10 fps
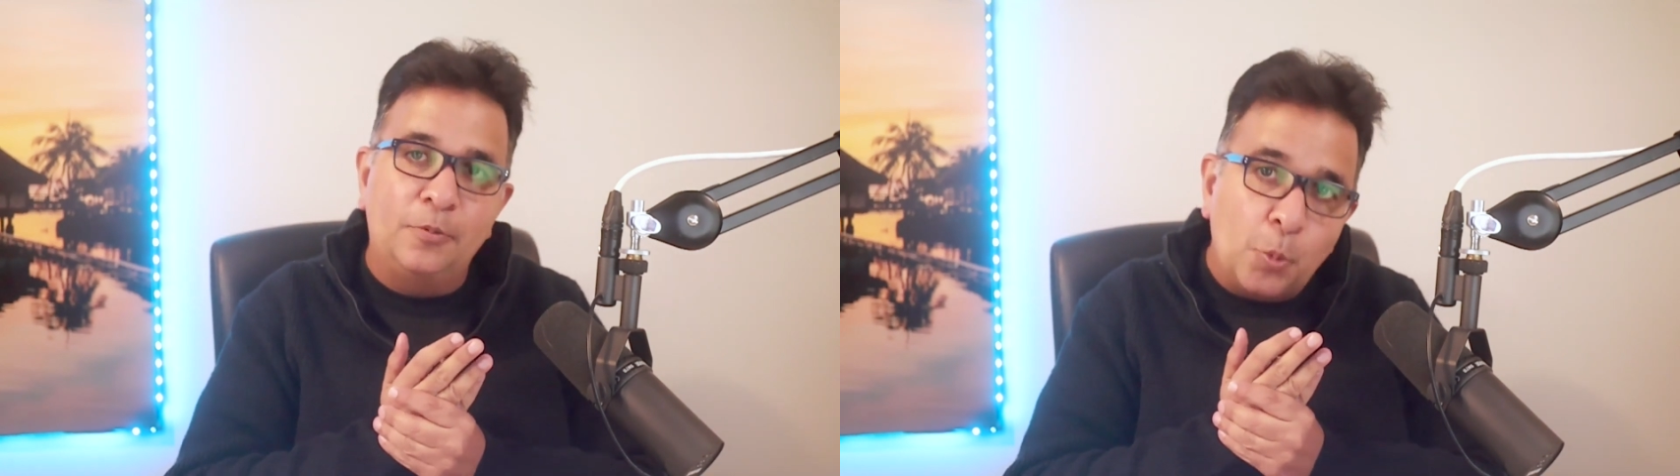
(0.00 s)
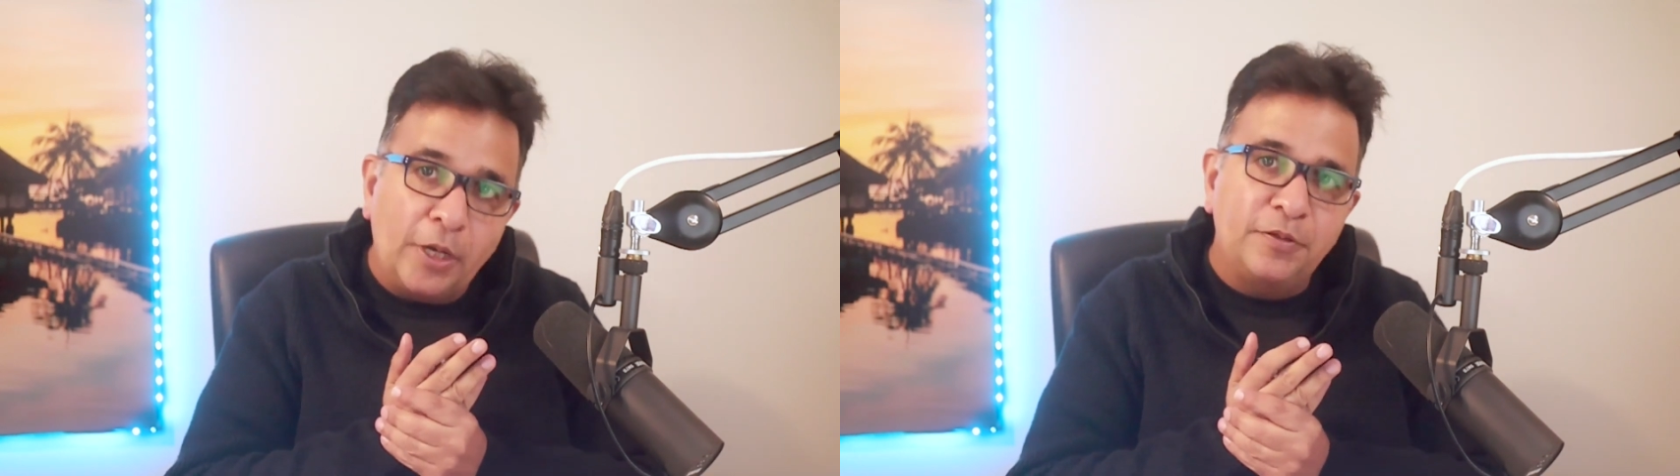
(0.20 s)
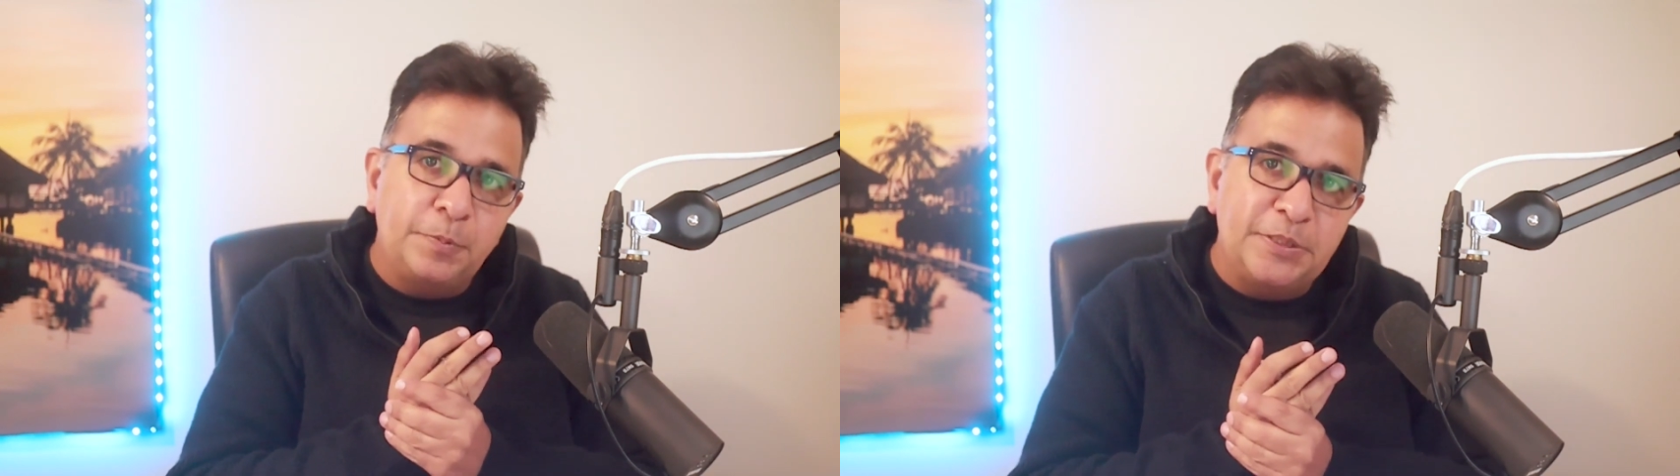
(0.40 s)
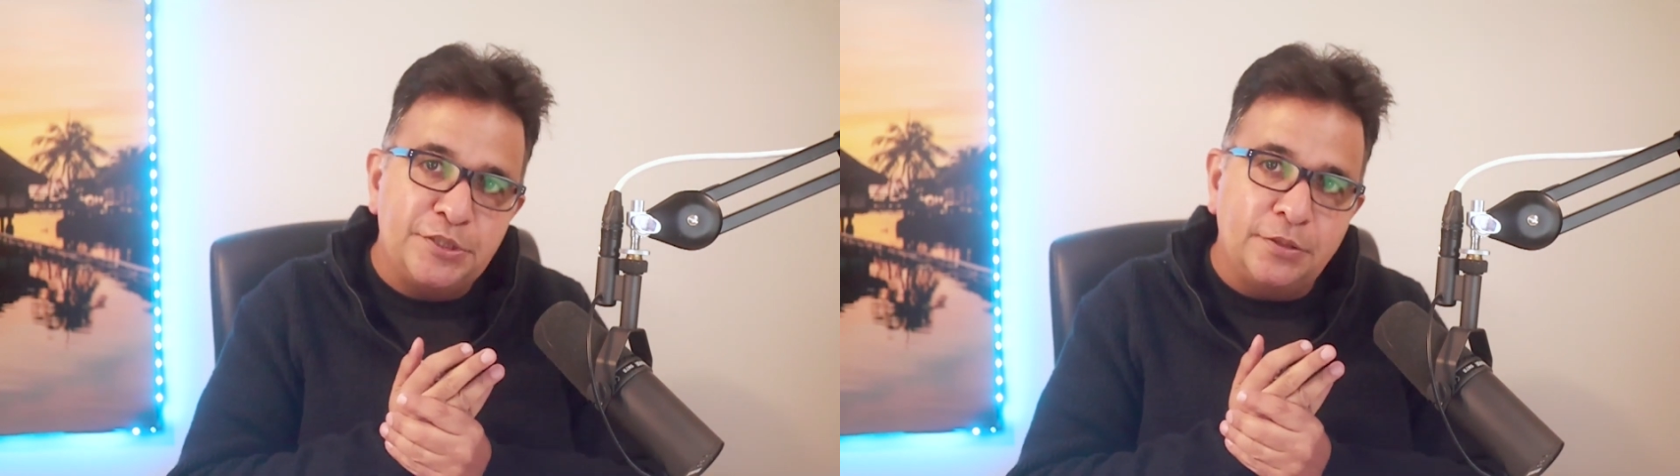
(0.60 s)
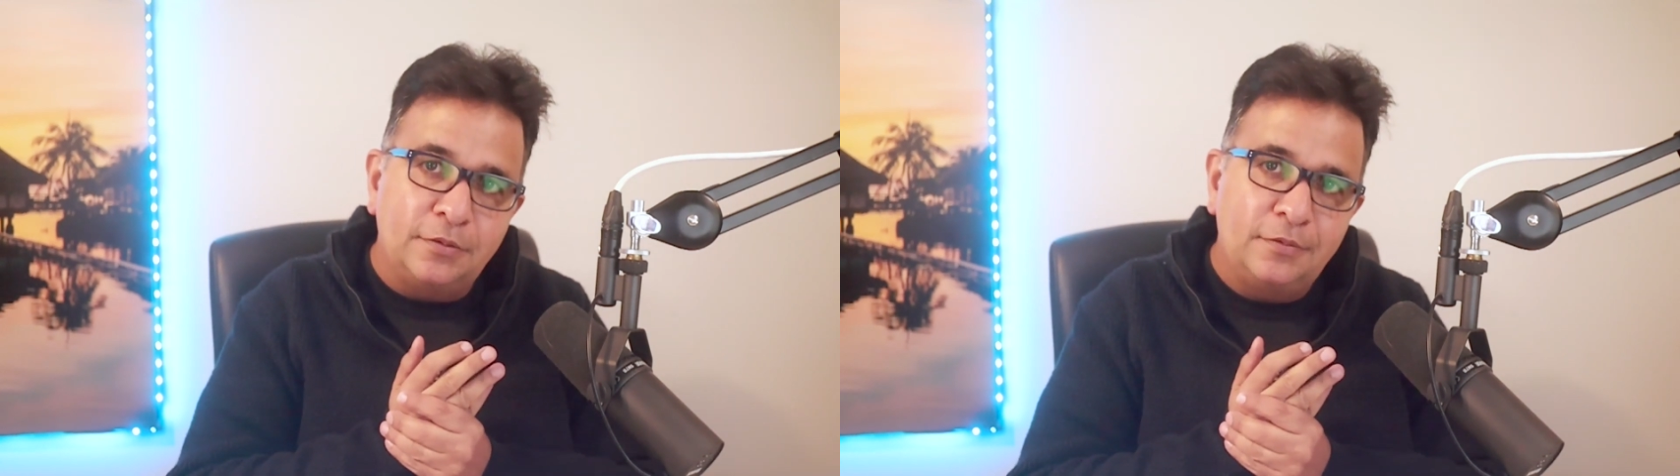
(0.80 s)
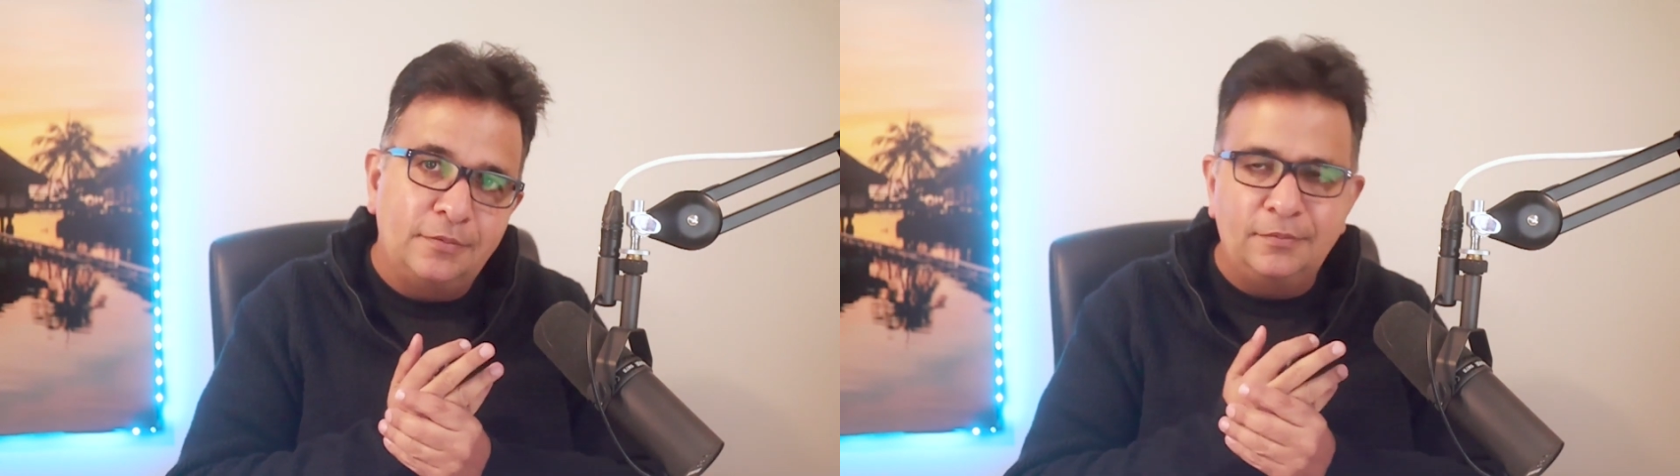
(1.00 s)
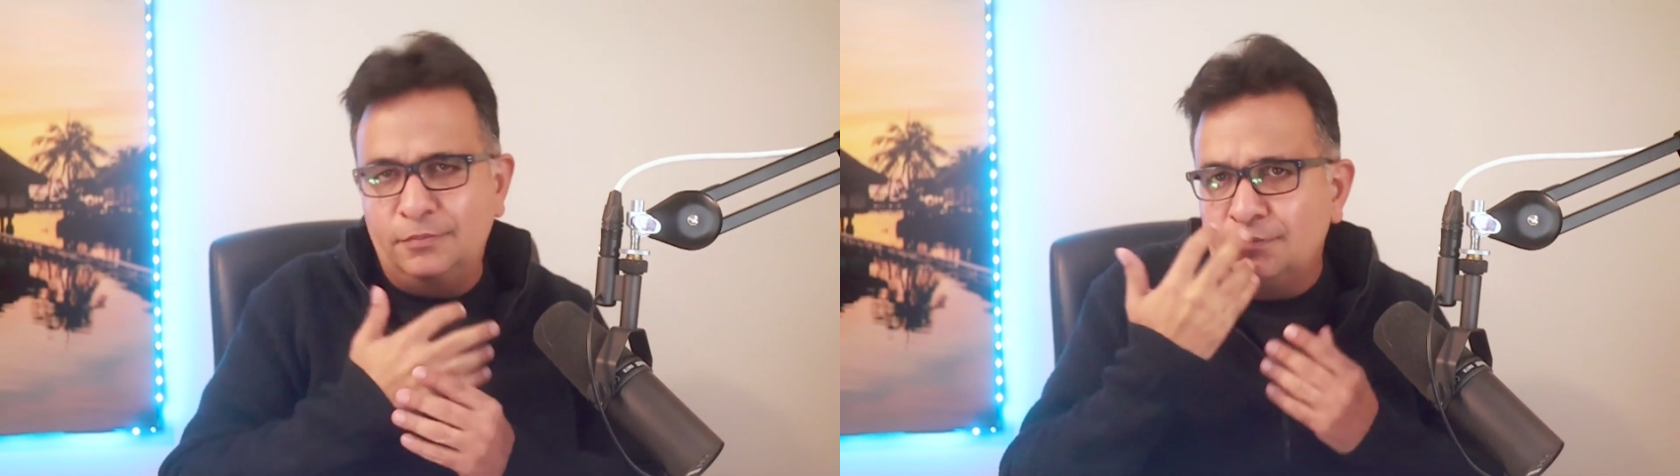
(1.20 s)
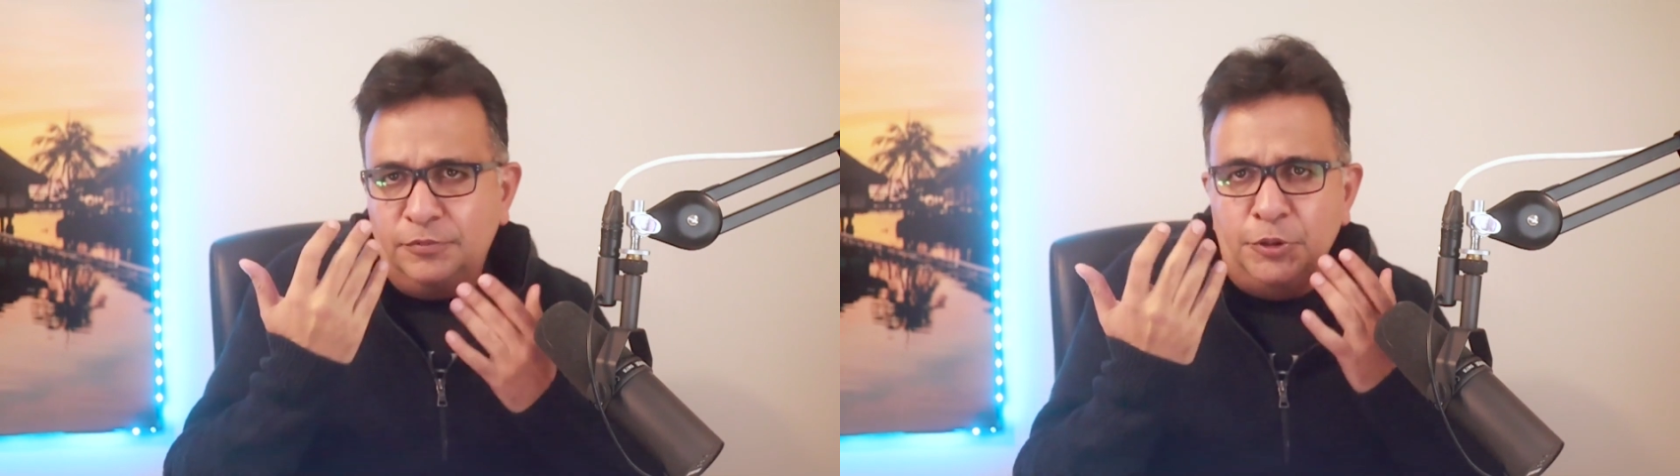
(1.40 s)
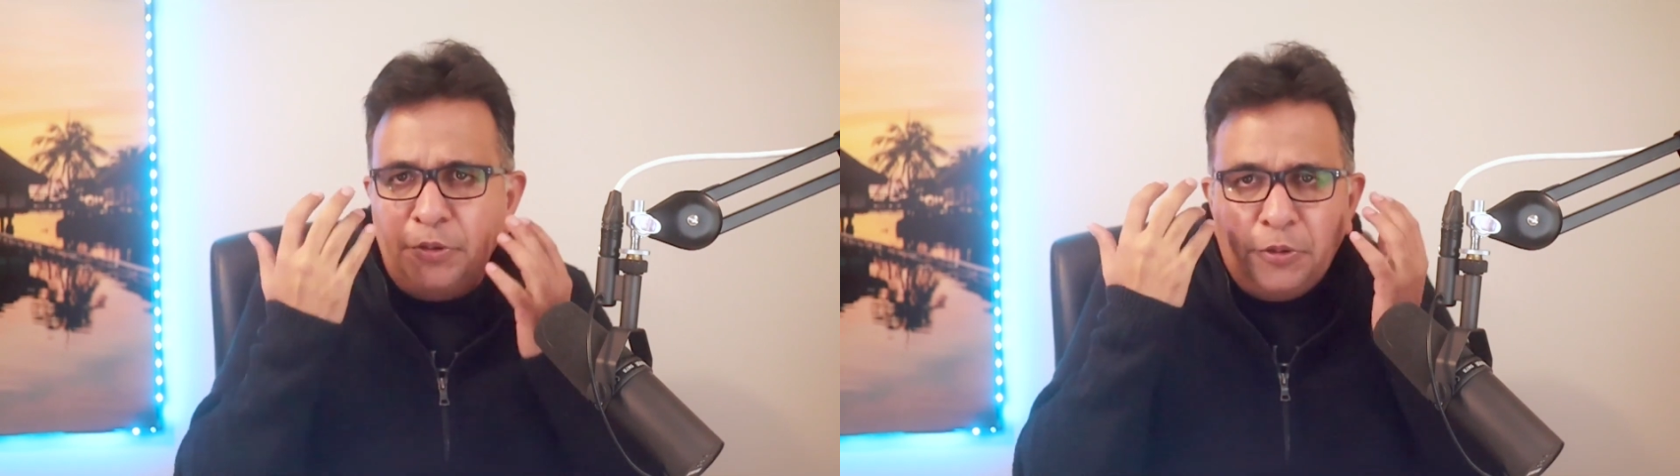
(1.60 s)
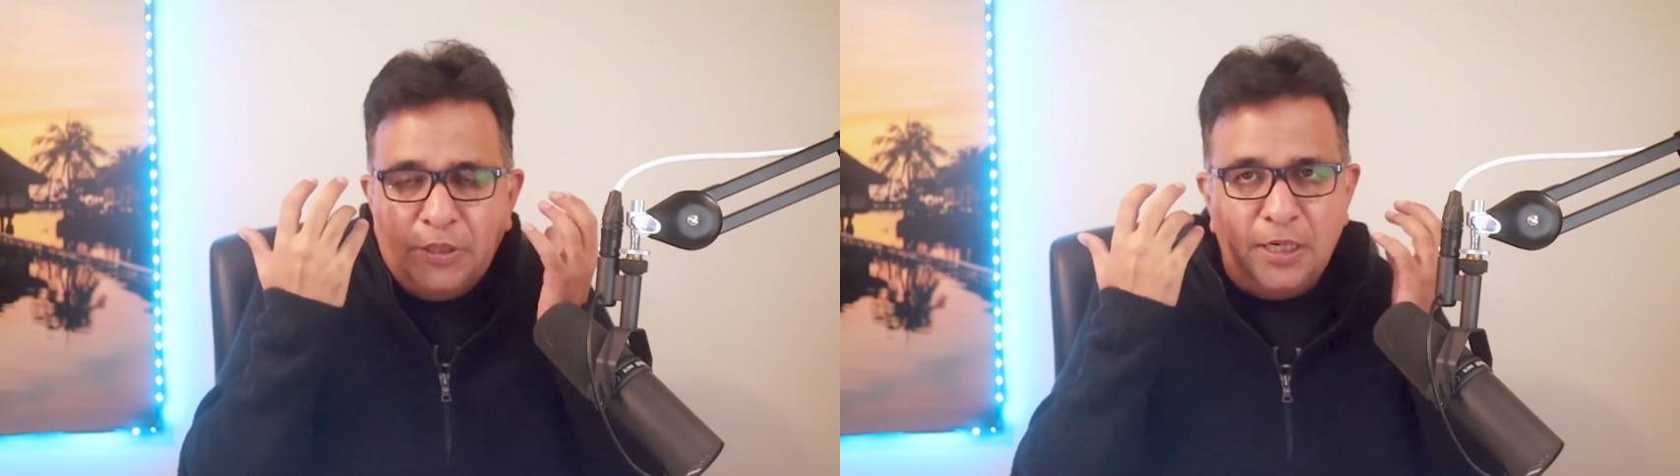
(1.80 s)
What is vision?
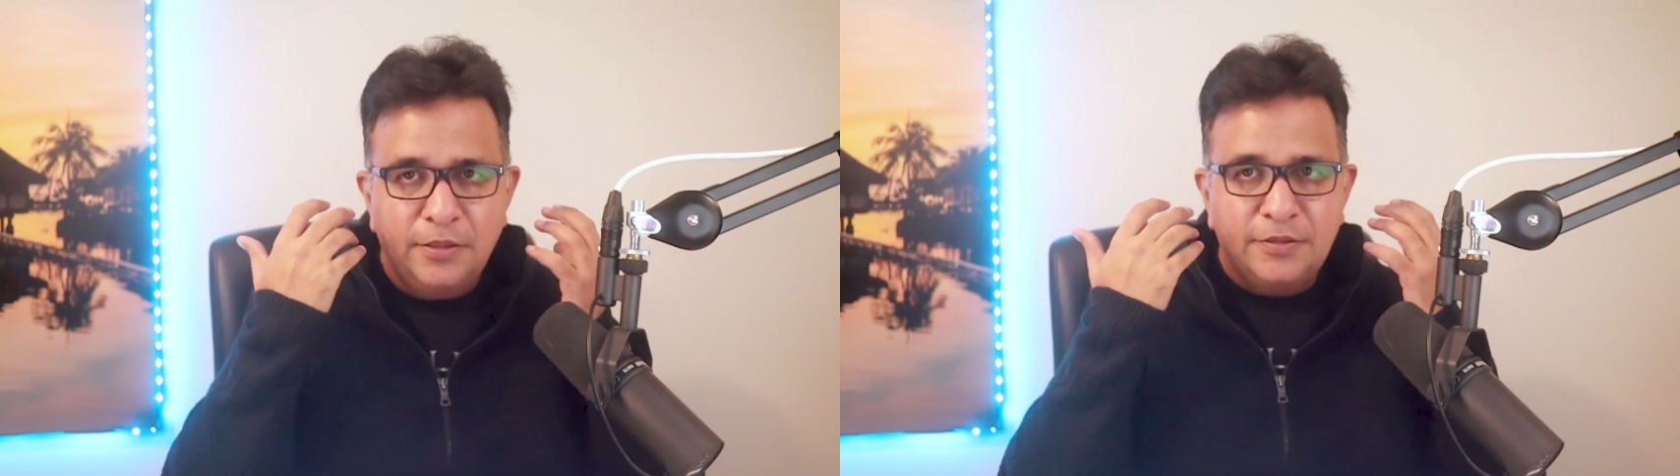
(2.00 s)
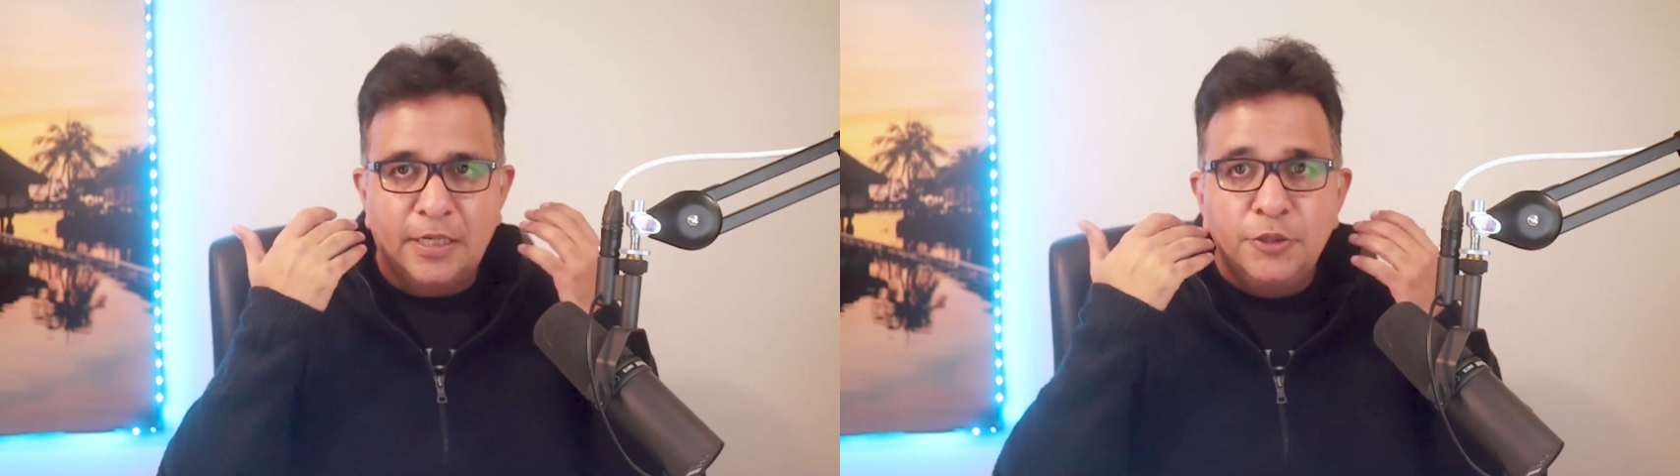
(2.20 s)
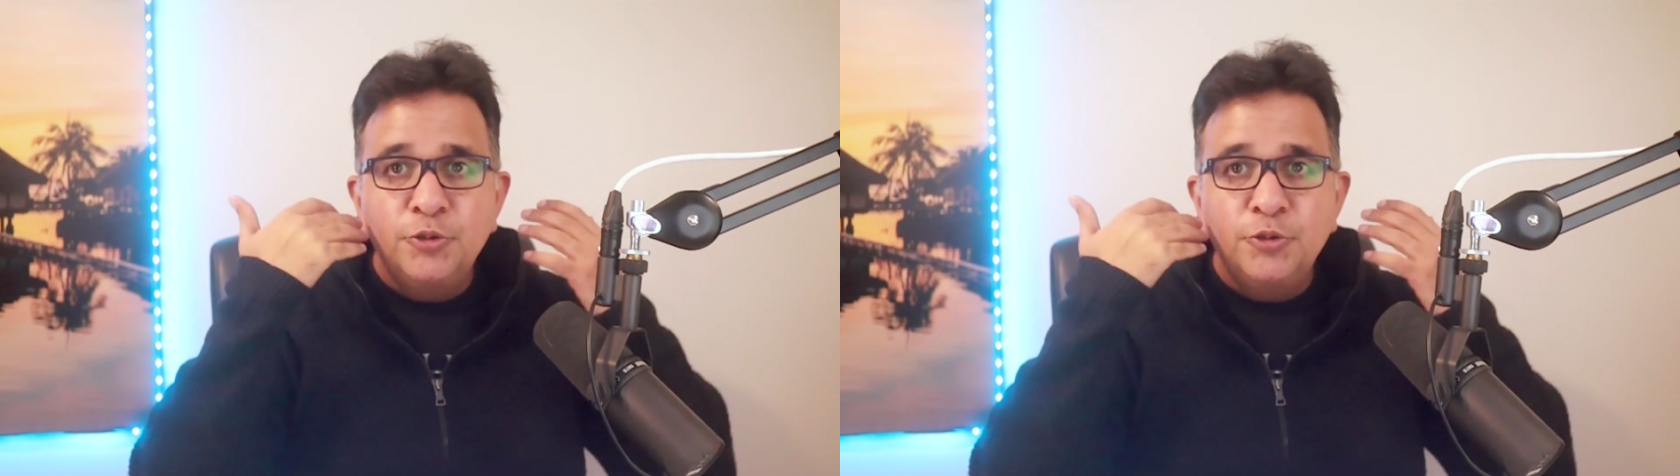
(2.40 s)
You can understand.